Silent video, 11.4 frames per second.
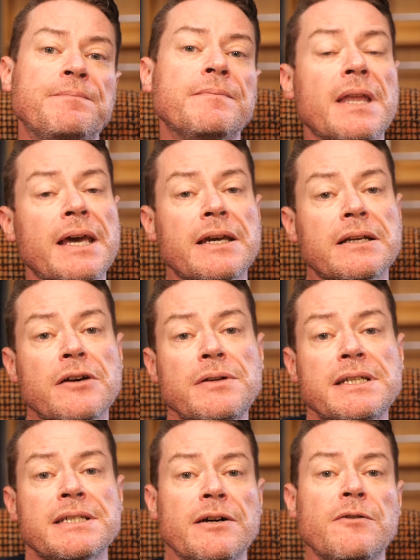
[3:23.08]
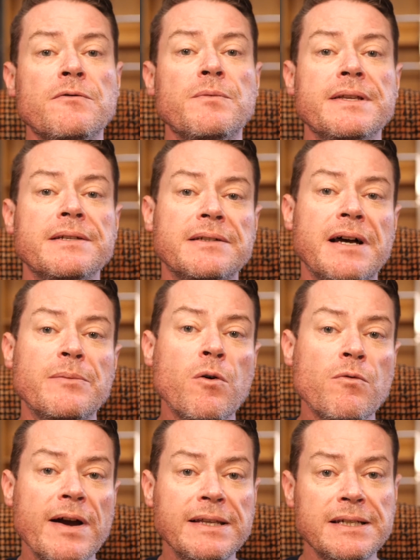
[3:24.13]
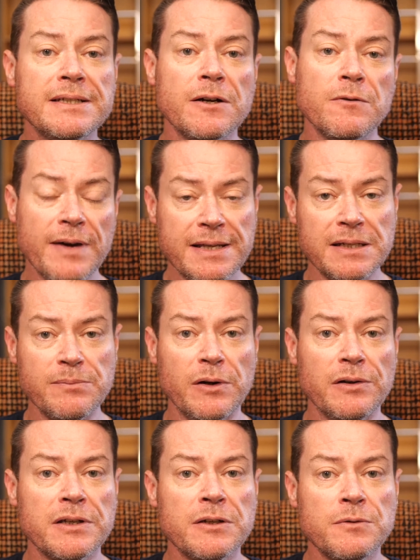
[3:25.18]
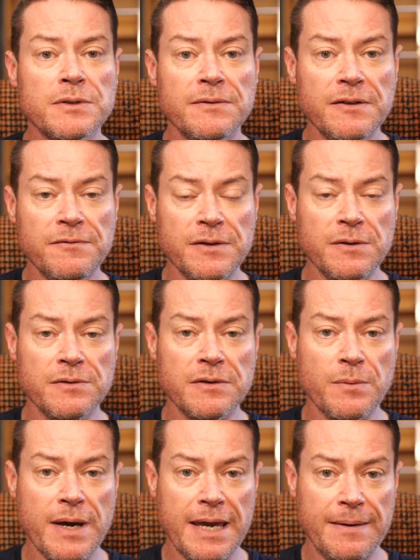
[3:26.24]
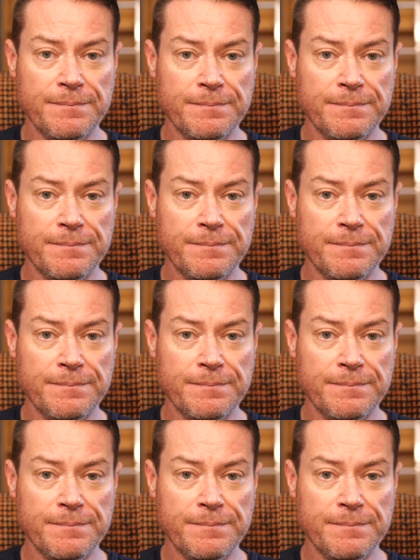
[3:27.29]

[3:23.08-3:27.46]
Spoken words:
and can only dissolve when some already solvated molecules have diffused away.